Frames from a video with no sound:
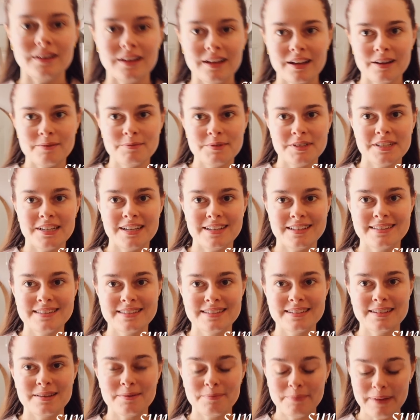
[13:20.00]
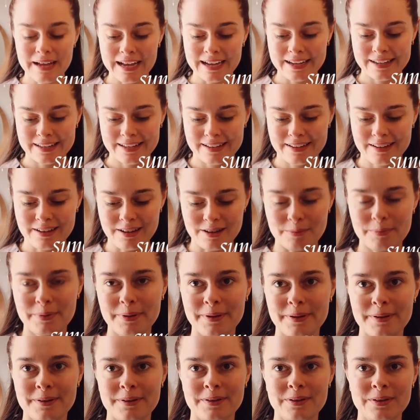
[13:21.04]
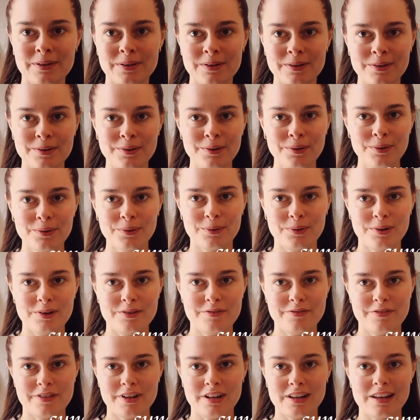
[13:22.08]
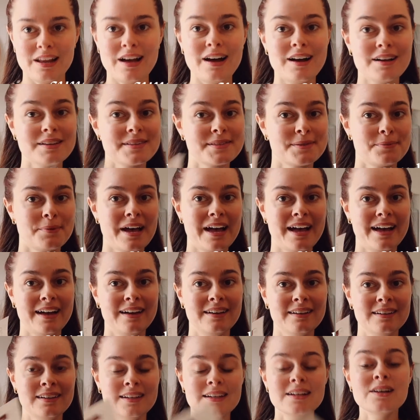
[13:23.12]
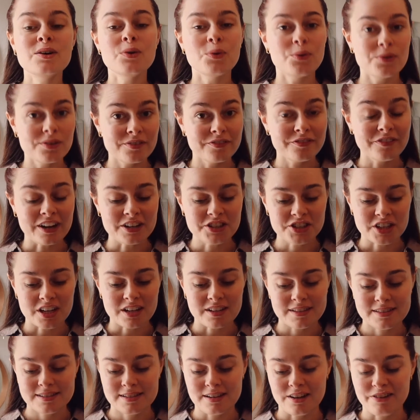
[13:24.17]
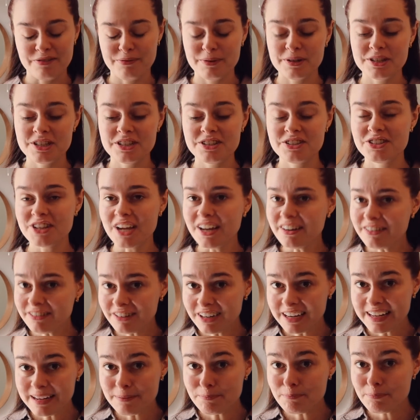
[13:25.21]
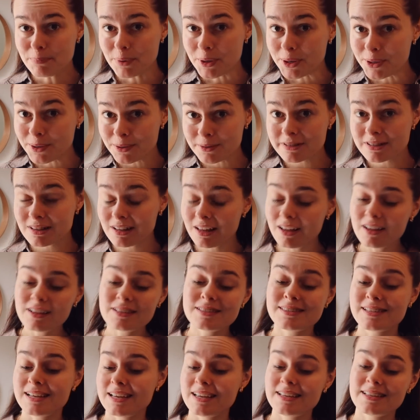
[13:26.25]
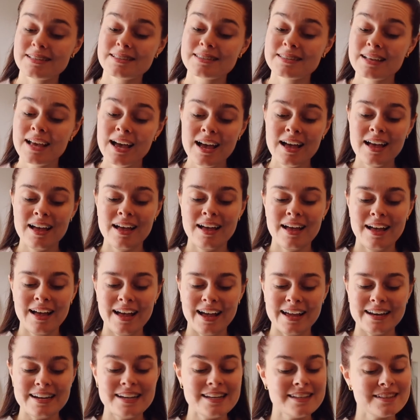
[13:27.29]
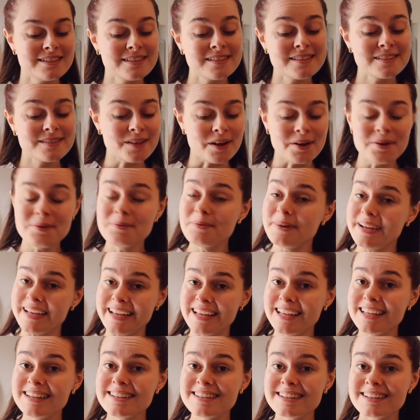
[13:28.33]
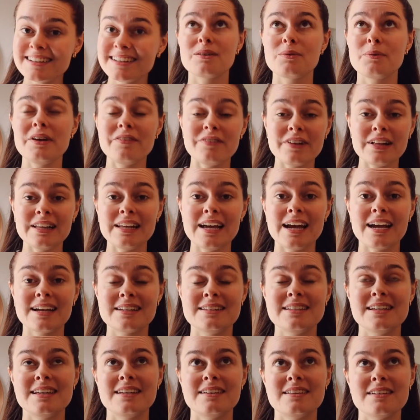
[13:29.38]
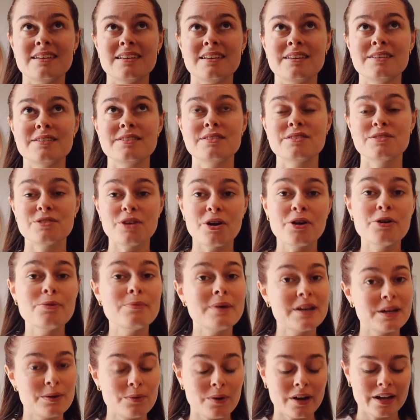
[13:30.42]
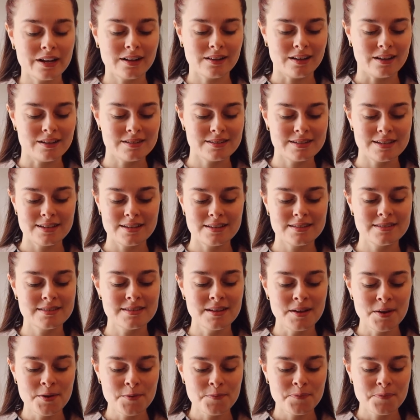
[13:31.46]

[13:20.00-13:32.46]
I'm just packing up all of the glassware, all the fragile stuff, which is generally booze glasses. And it is so weird. We've collected so many wine glasses